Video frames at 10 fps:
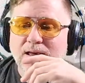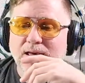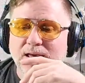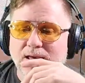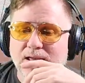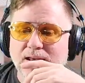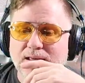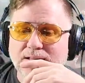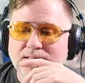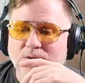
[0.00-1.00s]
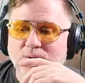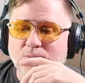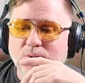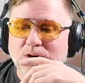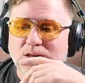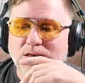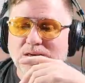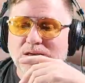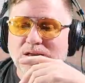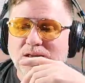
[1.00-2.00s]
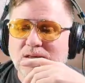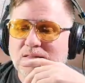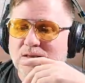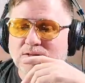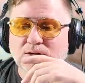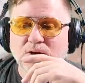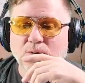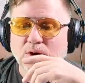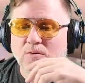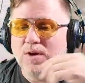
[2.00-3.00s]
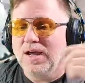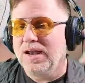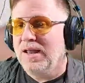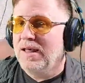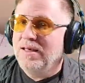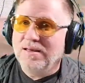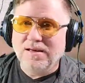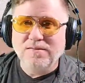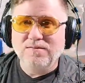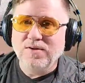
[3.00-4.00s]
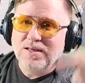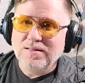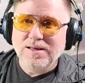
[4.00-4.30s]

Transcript: and it's going pretty good. Things are going great. I'm feeding